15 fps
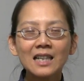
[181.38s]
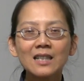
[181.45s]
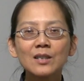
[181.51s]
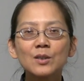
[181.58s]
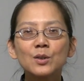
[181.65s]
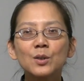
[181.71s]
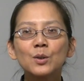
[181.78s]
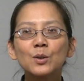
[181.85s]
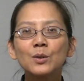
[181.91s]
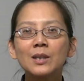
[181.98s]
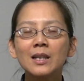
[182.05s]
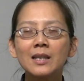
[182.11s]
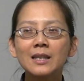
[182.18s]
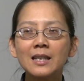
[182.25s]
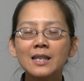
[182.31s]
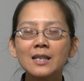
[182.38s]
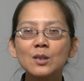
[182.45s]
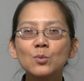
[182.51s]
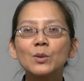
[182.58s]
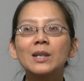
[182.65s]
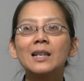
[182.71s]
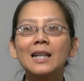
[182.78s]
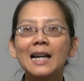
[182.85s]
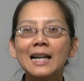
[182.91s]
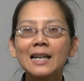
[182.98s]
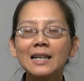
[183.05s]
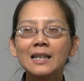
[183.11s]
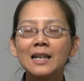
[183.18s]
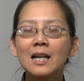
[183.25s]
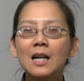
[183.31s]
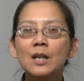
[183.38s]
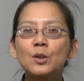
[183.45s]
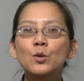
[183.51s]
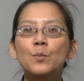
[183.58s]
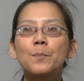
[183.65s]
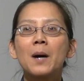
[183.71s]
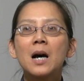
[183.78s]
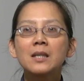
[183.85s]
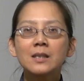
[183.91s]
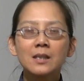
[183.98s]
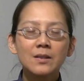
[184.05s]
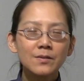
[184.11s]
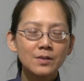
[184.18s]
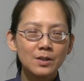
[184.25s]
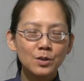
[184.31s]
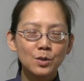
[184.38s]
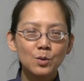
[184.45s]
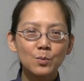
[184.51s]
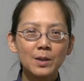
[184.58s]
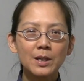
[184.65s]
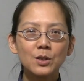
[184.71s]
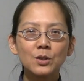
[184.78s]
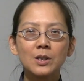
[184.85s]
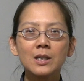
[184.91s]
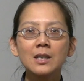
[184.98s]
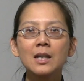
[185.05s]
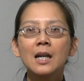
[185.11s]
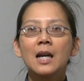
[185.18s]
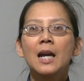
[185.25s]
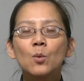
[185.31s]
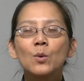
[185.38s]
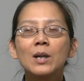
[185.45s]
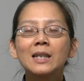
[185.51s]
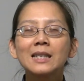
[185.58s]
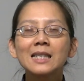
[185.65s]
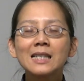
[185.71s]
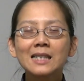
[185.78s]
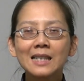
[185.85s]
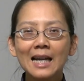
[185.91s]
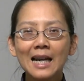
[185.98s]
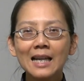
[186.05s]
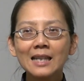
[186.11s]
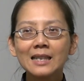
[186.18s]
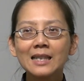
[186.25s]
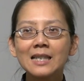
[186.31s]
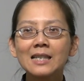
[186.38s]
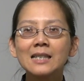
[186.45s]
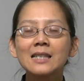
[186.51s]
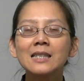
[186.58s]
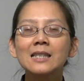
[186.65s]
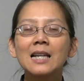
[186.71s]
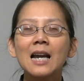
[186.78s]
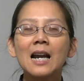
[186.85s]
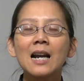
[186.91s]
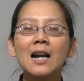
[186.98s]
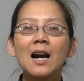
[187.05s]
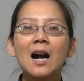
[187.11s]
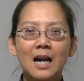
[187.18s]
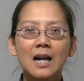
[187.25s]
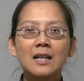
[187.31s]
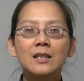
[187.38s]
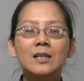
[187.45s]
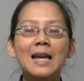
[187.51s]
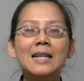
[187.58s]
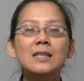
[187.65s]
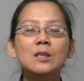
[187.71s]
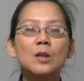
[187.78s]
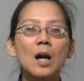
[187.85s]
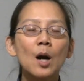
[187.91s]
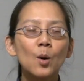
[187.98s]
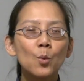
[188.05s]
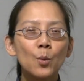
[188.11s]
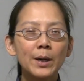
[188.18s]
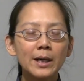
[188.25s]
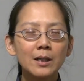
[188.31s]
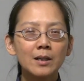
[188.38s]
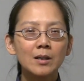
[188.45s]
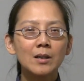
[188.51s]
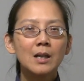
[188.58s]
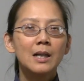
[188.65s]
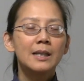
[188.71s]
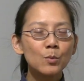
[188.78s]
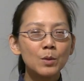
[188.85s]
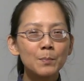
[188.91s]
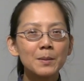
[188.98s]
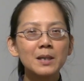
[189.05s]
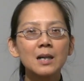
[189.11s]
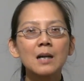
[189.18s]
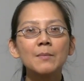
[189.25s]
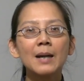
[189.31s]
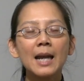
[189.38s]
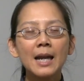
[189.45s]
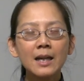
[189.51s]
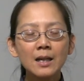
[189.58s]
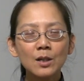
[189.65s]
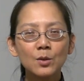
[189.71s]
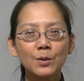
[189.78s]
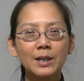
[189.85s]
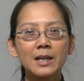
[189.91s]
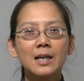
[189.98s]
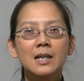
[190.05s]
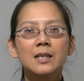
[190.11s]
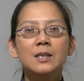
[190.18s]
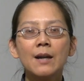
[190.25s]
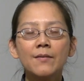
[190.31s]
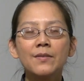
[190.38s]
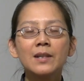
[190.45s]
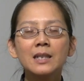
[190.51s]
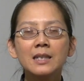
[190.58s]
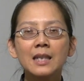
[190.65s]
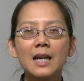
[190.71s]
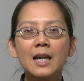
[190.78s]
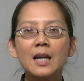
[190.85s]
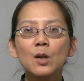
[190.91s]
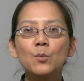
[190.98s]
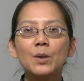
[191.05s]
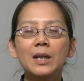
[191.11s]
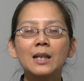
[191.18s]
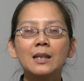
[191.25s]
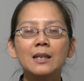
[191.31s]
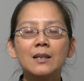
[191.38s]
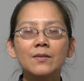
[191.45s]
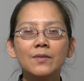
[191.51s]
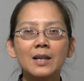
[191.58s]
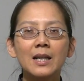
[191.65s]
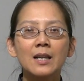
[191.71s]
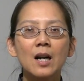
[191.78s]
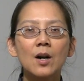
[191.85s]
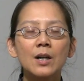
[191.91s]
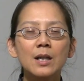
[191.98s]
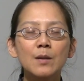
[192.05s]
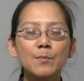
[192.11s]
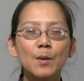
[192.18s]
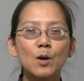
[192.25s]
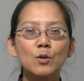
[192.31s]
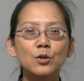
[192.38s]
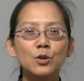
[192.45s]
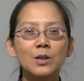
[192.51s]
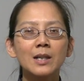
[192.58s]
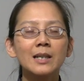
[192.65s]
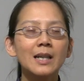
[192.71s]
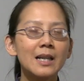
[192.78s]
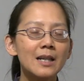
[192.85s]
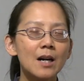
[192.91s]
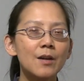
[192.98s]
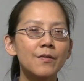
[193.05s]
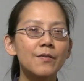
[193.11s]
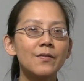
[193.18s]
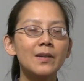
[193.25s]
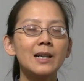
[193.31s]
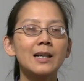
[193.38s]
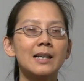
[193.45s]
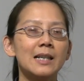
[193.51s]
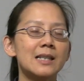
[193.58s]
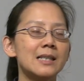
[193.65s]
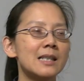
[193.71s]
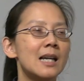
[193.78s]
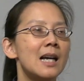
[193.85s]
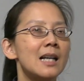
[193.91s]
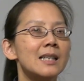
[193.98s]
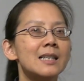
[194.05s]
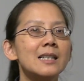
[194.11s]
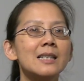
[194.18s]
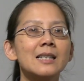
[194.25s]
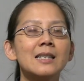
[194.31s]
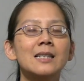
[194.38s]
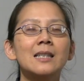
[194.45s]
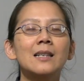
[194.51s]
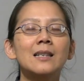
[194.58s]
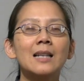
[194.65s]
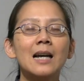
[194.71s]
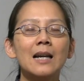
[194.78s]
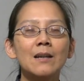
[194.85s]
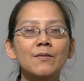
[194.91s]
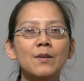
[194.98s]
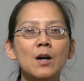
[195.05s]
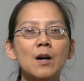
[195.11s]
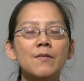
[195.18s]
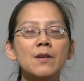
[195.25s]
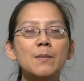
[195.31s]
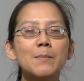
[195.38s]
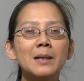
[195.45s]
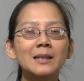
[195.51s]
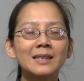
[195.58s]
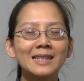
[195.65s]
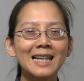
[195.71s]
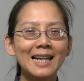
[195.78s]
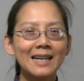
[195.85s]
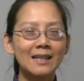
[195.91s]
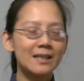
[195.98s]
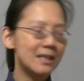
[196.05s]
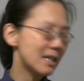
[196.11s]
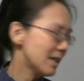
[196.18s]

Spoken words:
onto the things we like, to positive situation. We dislike things that are against our will. We become angry. Every day we live in our emotion and our feelings. This is the life of a mundane.